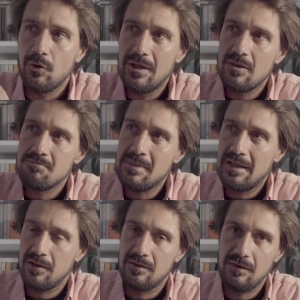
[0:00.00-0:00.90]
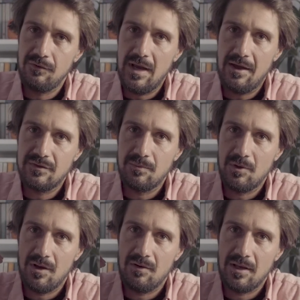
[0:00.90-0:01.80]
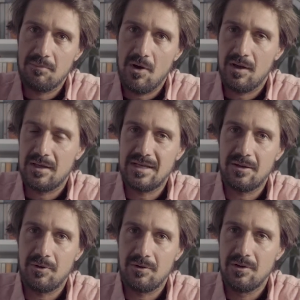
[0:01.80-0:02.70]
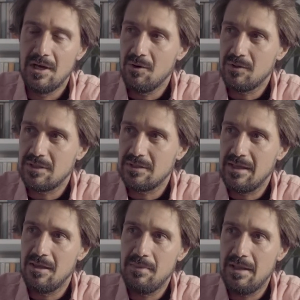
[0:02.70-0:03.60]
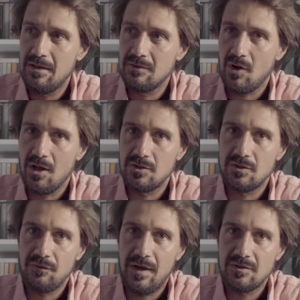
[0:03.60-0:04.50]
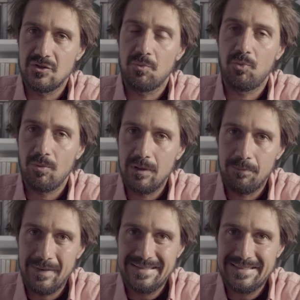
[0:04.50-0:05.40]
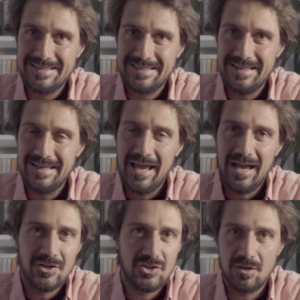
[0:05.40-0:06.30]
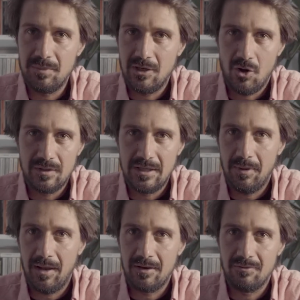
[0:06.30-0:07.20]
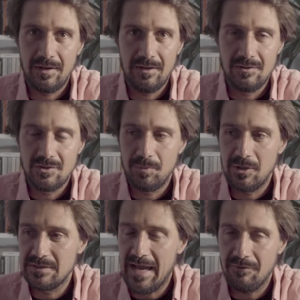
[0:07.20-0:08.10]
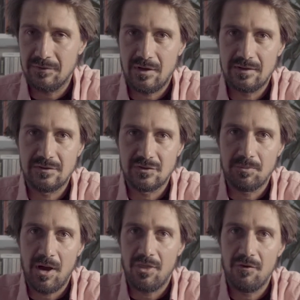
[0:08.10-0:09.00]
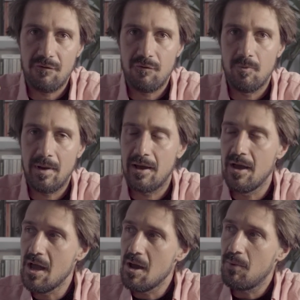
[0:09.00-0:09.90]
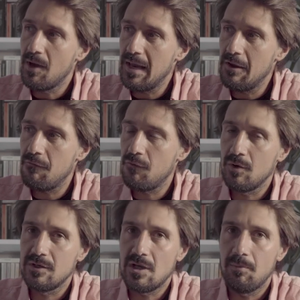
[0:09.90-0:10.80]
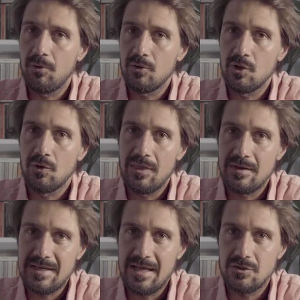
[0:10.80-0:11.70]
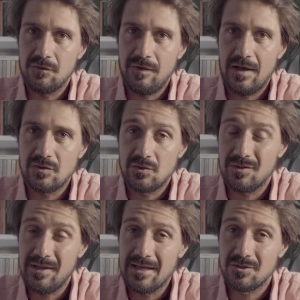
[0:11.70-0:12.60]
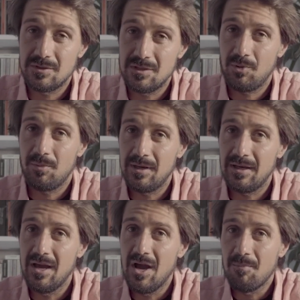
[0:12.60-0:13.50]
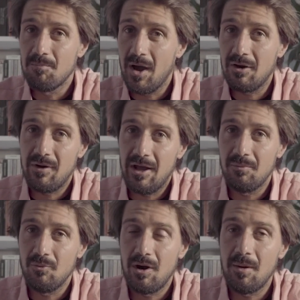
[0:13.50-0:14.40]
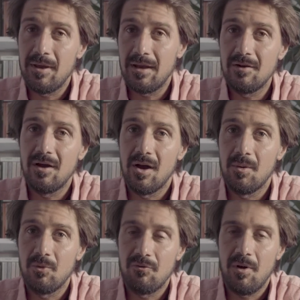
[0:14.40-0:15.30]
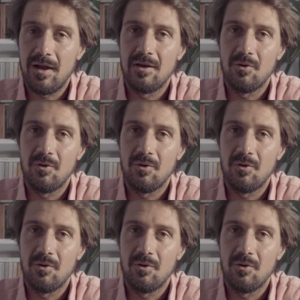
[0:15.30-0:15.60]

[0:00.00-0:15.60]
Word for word: you're in the millions, if you have some kind of like market segment, which is in the millions or hundreds of thousands, you're probably B two C, and you shouldn't be cold emailing really, you should be using advertising or some other format. But if, for example, you're in the tens of thousands or less, which is probably my realm where I'm in um, with my